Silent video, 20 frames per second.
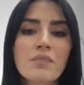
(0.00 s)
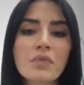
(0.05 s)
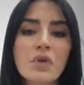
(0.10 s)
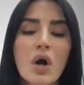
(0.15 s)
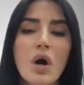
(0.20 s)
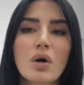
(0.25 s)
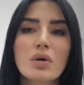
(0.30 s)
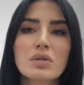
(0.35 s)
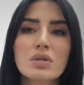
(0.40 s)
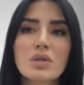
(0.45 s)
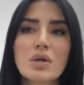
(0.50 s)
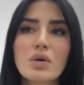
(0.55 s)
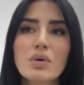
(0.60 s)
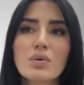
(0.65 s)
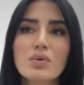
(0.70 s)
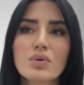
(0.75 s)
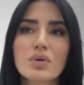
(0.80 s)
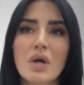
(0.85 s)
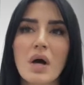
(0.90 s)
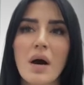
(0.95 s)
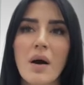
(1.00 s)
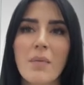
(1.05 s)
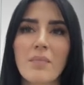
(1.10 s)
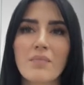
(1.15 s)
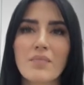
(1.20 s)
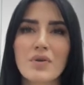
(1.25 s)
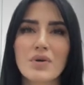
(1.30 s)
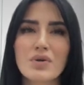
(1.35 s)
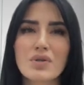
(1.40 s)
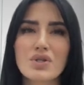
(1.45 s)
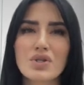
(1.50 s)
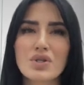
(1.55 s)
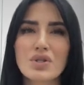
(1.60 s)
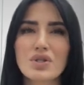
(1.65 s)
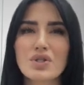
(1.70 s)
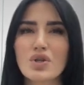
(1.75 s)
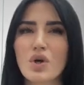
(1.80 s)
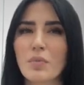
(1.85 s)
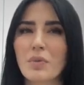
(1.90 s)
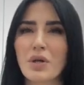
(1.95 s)
Also, there's
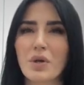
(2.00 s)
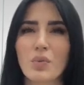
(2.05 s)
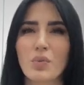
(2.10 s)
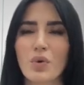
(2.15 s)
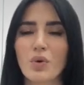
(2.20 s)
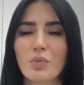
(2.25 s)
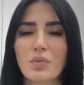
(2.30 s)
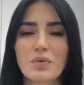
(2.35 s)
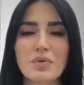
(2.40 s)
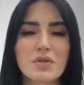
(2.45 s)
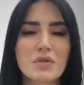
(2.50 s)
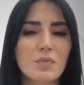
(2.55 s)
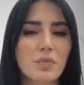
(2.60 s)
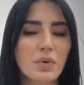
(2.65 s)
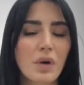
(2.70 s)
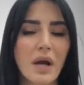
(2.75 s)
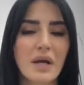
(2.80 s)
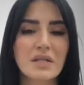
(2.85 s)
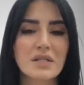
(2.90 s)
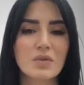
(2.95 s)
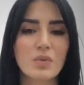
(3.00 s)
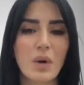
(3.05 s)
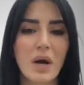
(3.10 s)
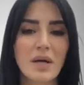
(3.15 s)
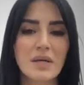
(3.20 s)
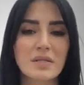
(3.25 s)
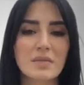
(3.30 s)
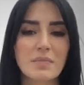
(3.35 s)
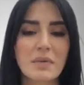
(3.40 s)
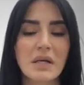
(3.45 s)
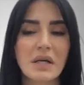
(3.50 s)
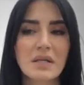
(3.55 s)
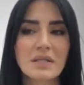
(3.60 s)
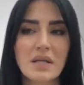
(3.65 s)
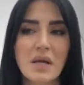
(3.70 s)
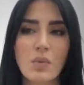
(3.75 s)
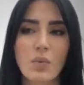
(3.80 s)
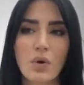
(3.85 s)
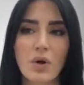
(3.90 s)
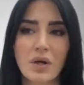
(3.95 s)
just so many rumors price-wise because
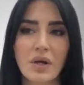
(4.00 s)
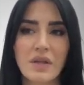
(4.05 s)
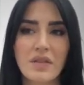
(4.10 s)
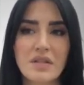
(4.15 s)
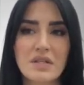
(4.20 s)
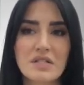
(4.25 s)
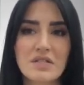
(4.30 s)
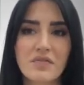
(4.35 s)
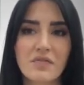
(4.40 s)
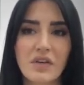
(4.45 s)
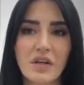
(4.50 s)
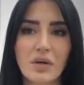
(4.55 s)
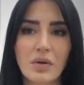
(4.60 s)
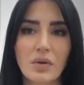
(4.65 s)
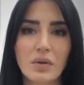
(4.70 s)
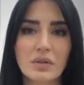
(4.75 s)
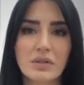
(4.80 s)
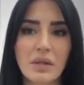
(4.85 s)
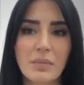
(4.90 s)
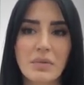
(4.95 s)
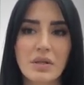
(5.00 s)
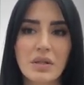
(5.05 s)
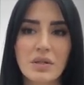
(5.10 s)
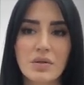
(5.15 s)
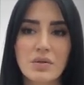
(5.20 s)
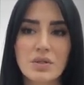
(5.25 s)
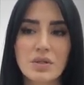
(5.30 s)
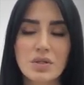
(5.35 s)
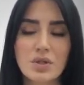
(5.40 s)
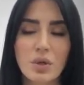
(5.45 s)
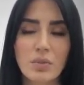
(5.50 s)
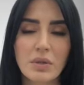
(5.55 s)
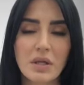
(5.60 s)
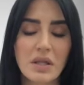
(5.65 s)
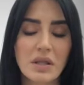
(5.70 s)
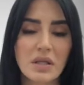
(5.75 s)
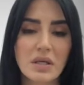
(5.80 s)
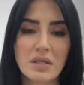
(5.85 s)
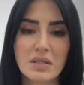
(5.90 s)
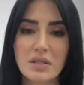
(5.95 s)
I work in this field. I mean, there's so many
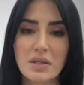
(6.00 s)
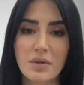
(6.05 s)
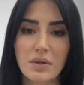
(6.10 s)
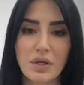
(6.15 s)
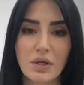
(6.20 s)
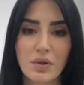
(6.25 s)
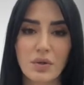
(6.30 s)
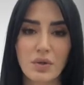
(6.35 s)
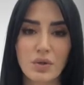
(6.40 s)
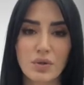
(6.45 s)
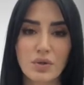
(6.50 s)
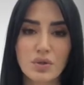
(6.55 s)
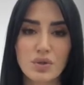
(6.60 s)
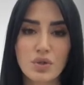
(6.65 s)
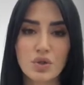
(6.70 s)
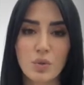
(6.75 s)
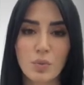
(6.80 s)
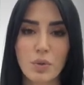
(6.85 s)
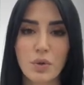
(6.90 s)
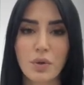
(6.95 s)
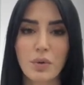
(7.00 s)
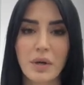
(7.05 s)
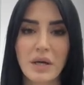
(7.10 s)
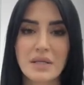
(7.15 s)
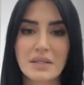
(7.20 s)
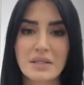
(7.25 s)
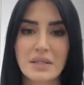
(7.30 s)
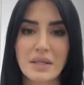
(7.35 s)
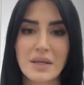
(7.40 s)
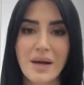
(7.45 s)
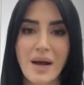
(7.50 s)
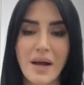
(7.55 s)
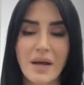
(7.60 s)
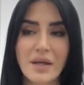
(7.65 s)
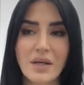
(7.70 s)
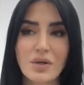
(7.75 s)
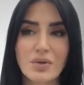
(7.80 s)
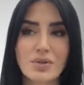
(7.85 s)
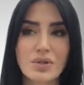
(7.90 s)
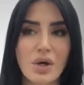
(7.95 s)
things that are here that are super crazy. I
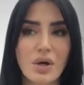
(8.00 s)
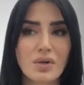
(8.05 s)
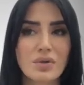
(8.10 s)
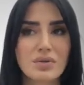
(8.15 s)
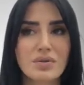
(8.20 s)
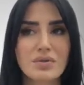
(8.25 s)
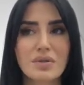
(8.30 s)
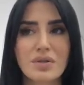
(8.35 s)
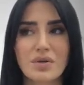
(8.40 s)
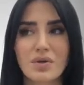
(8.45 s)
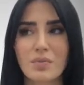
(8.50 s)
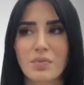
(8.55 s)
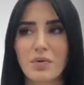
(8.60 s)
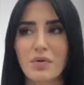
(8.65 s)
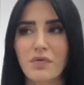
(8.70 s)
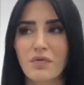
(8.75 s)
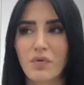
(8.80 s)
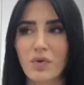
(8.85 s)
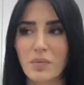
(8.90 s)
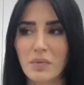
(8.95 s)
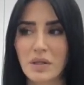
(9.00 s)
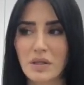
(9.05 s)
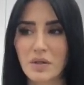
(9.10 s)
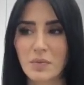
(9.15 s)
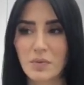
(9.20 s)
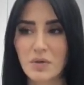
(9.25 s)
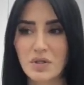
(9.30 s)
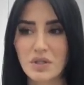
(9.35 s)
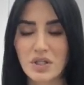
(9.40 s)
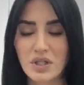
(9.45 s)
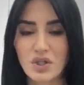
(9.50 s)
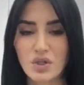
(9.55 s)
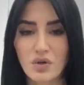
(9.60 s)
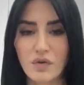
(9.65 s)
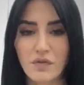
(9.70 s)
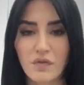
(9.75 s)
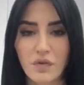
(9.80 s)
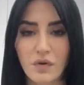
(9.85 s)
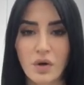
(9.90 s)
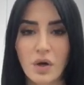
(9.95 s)
hear doctors that are performing the procedure
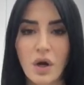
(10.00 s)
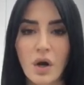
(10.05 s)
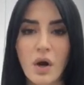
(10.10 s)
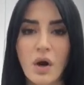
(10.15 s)
for